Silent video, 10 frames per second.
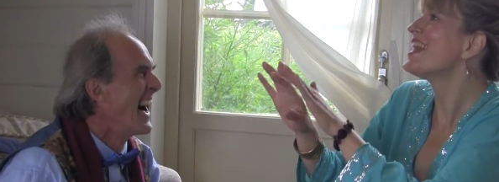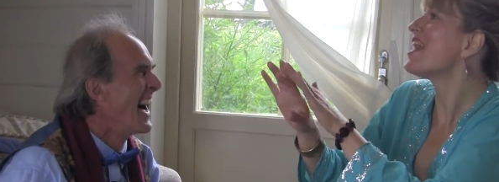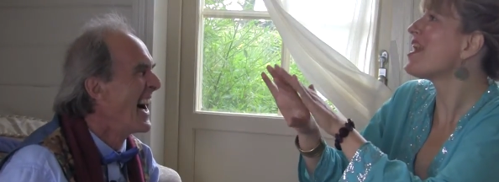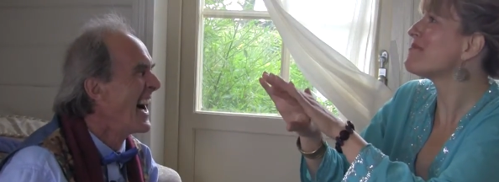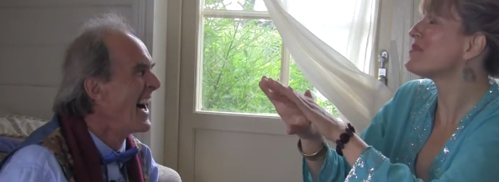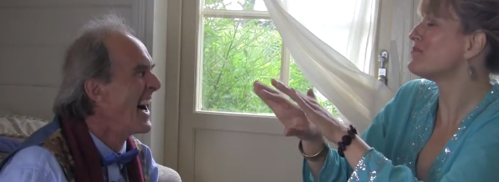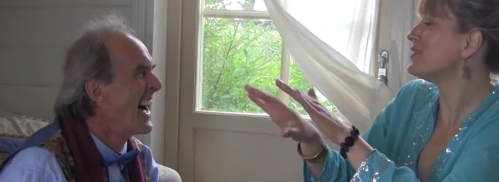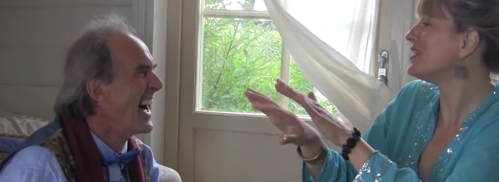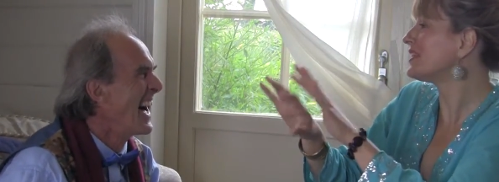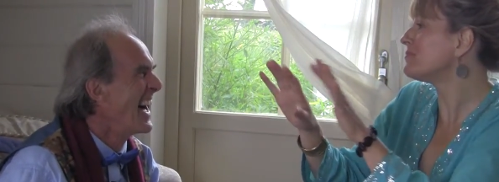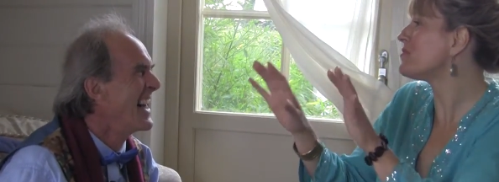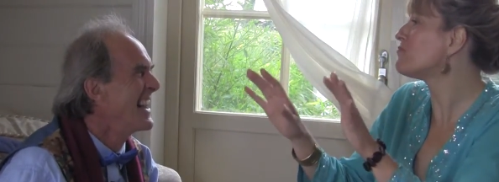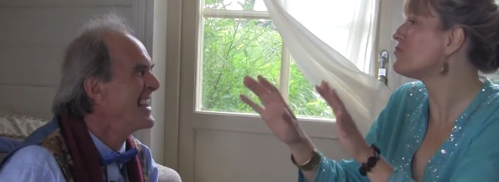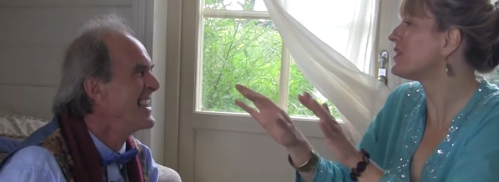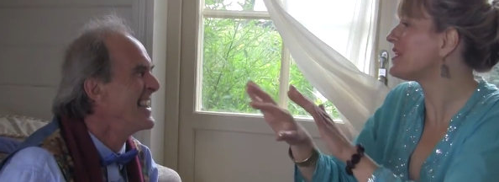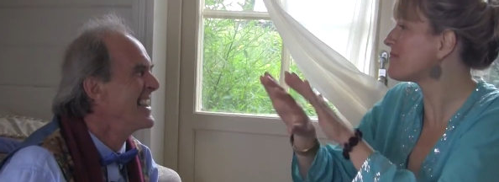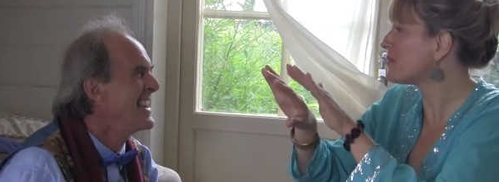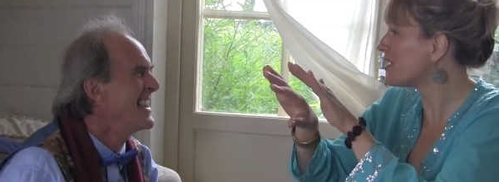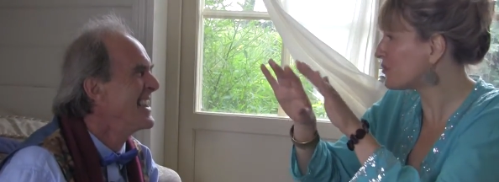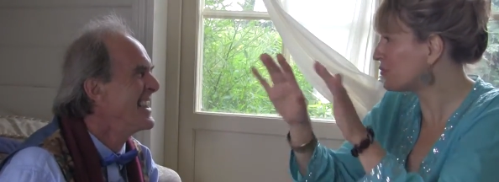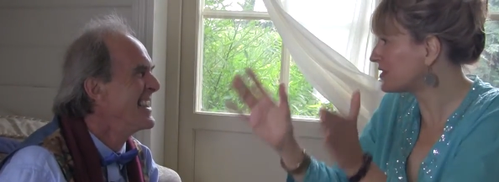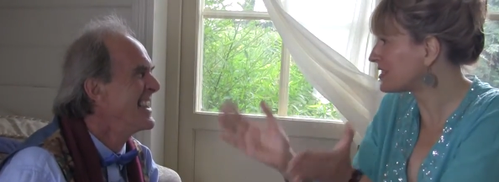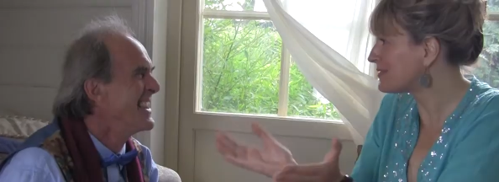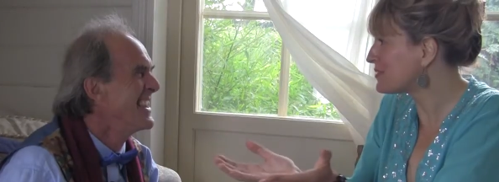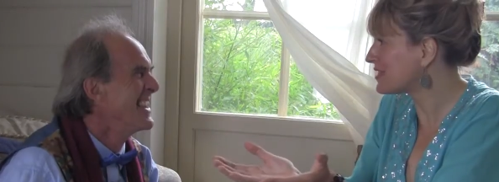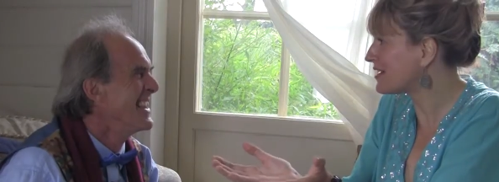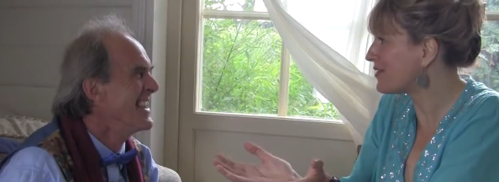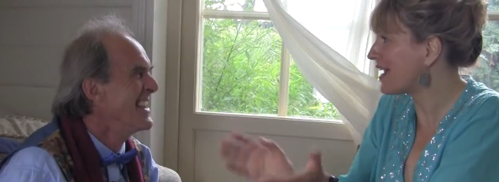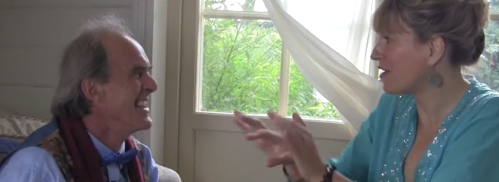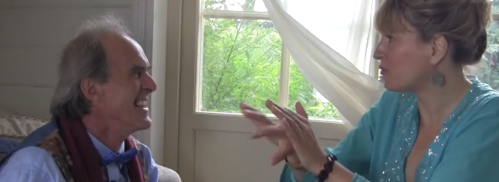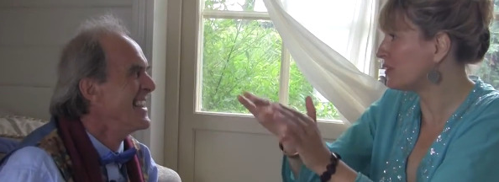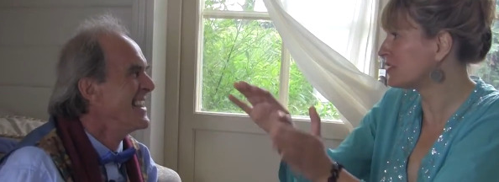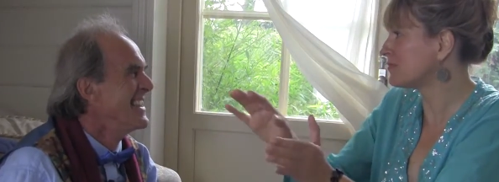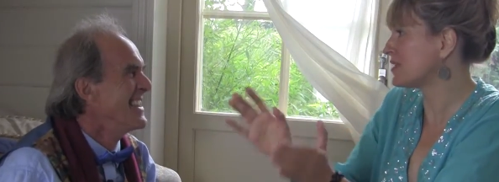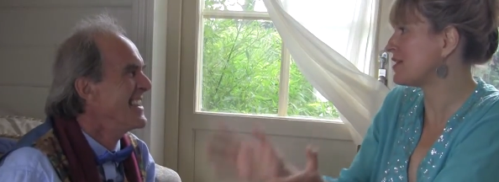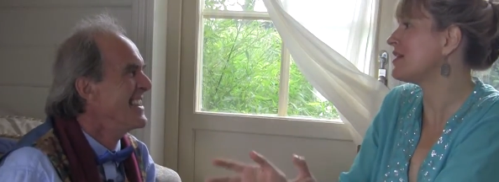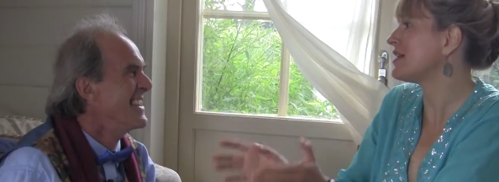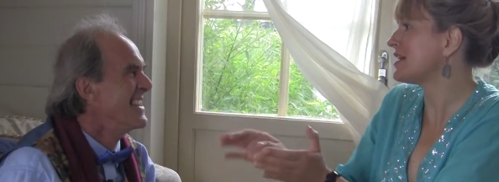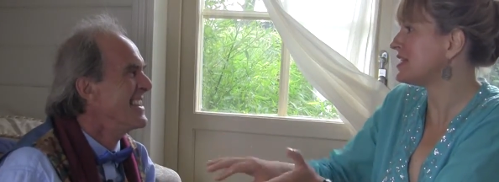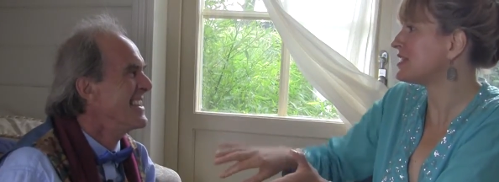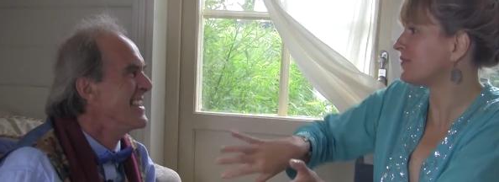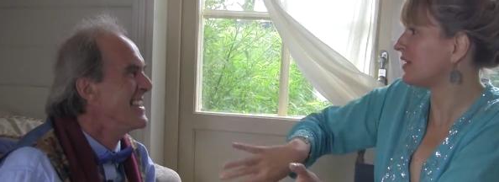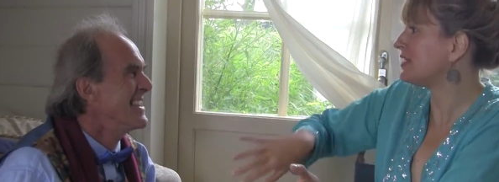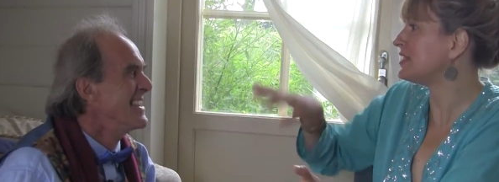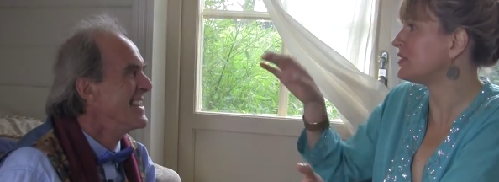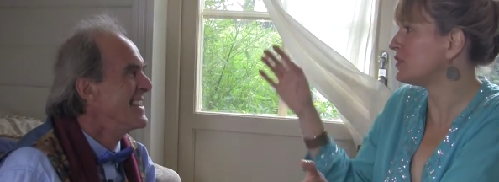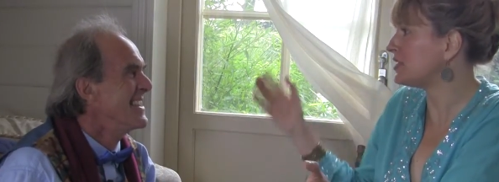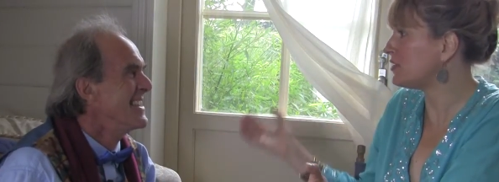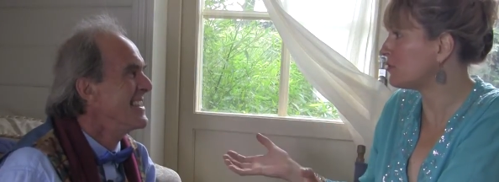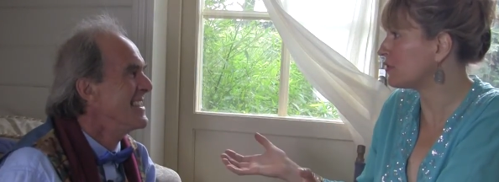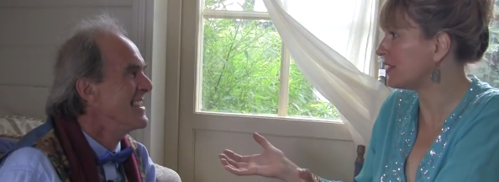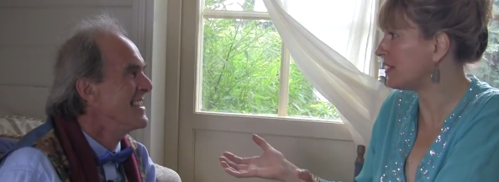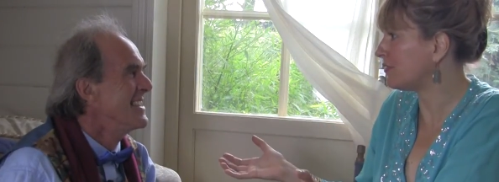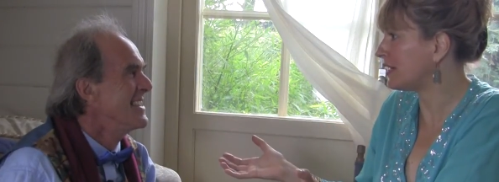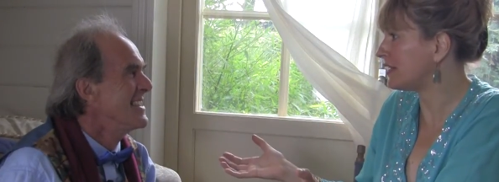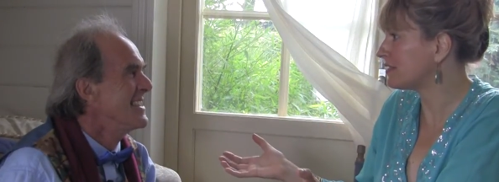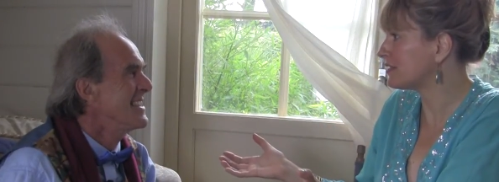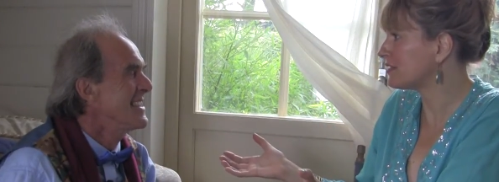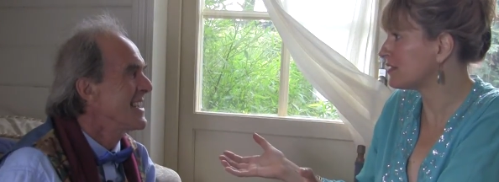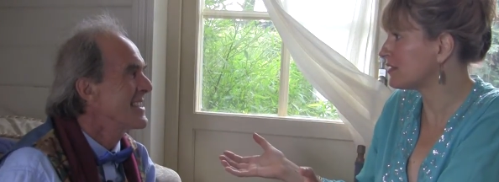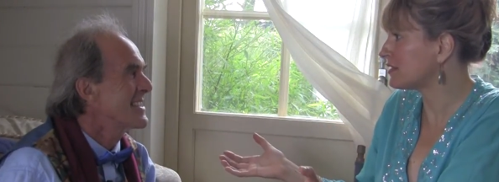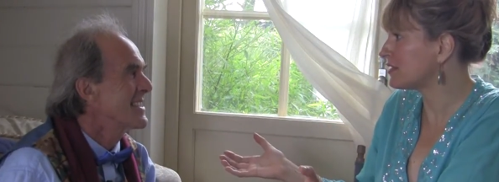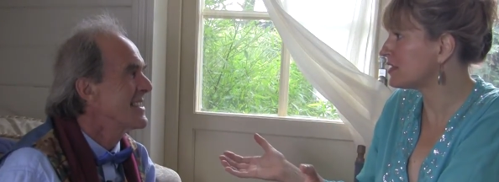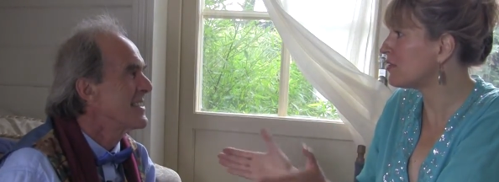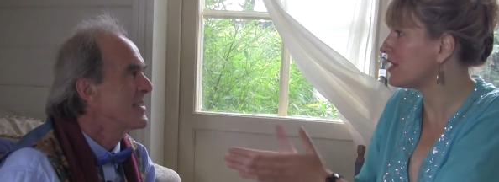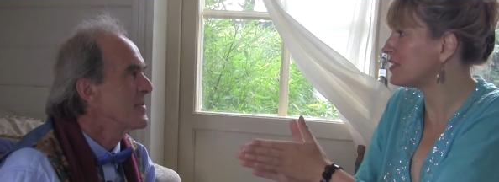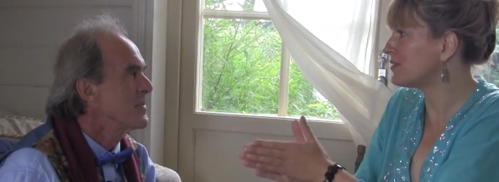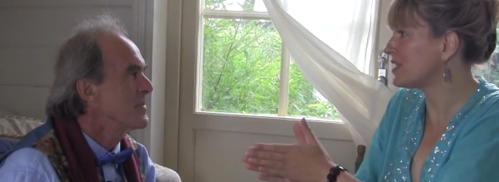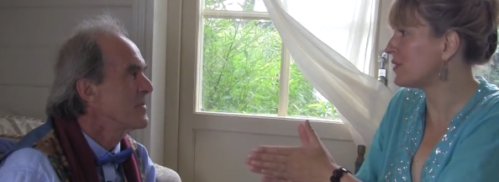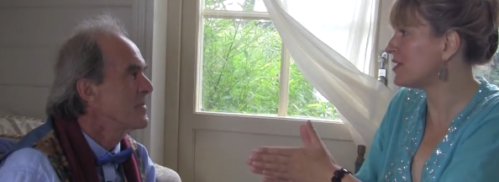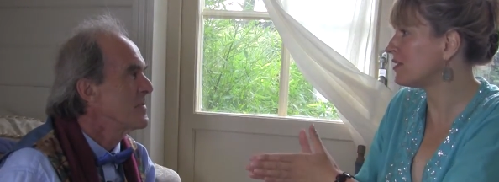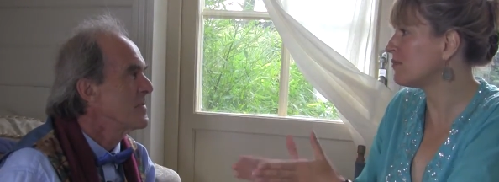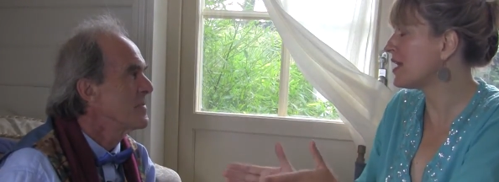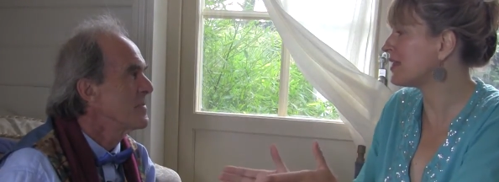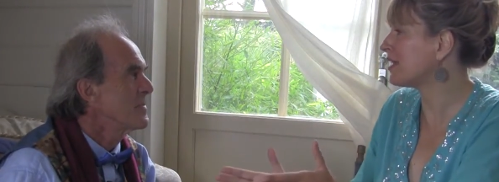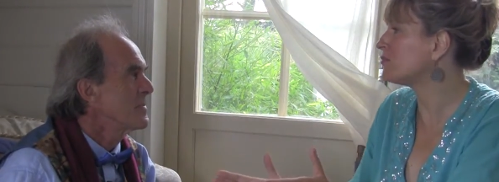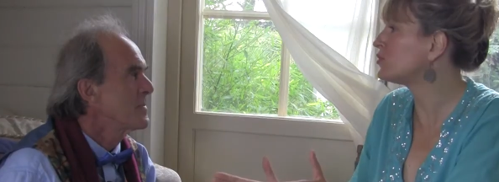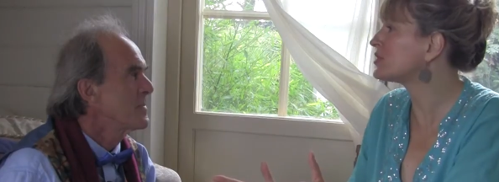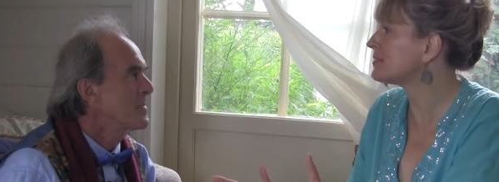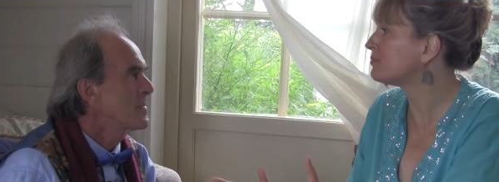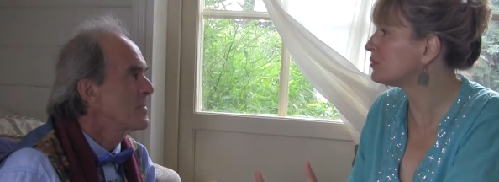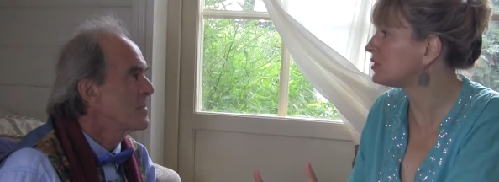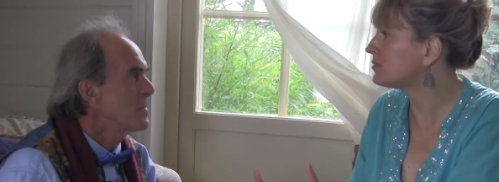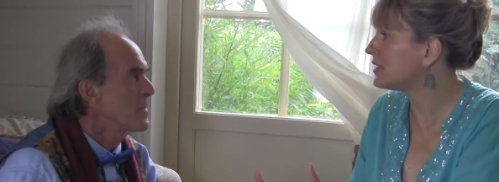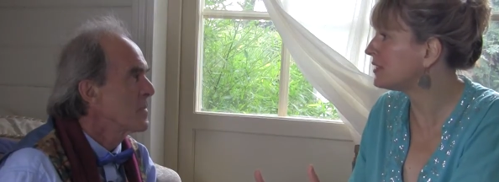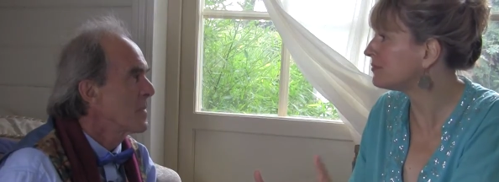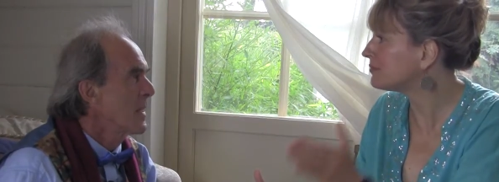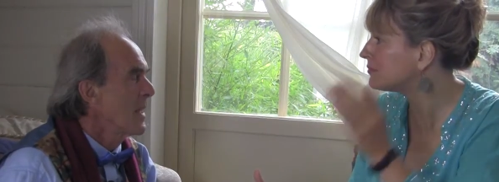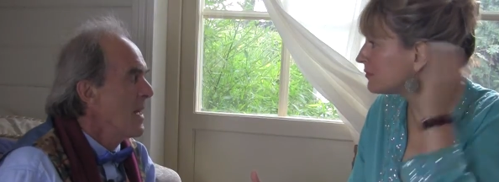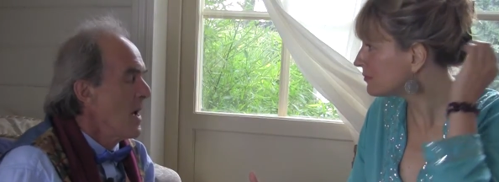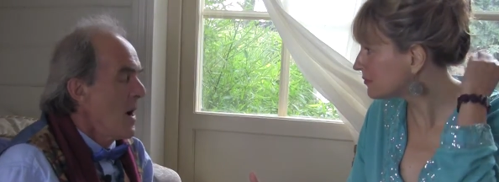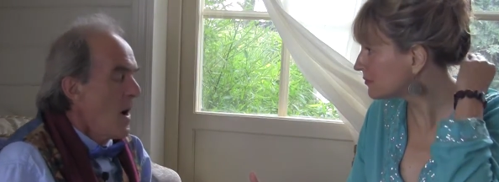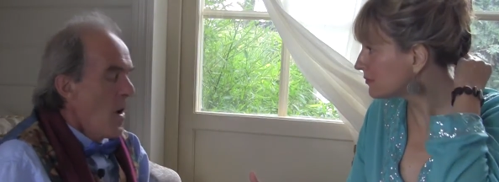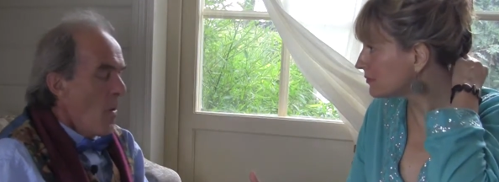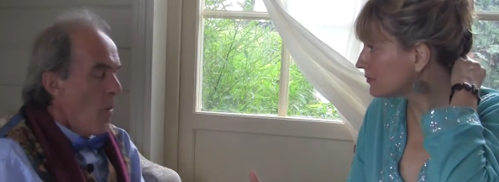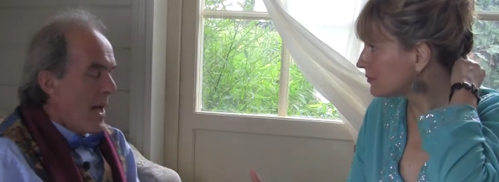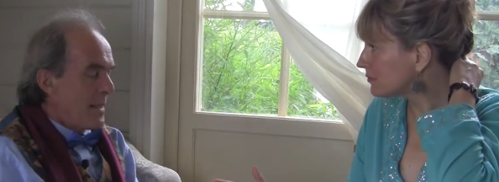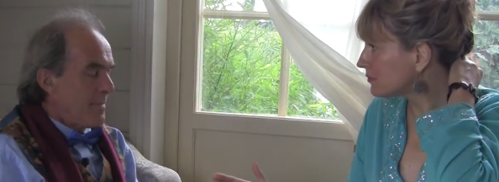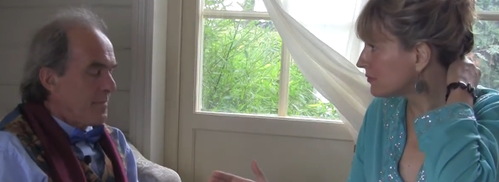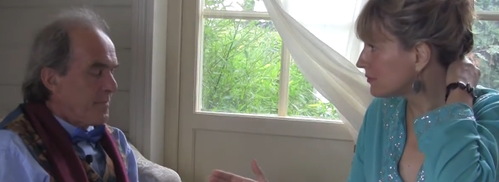Speaker 1: I'm a little bit woolly about quantum theory, how quantum theory interfaces with your theory.
Speaker 2: Yes.
Speaker 1: So is there any way you can make that more simple to me?
Speaker 2: Well,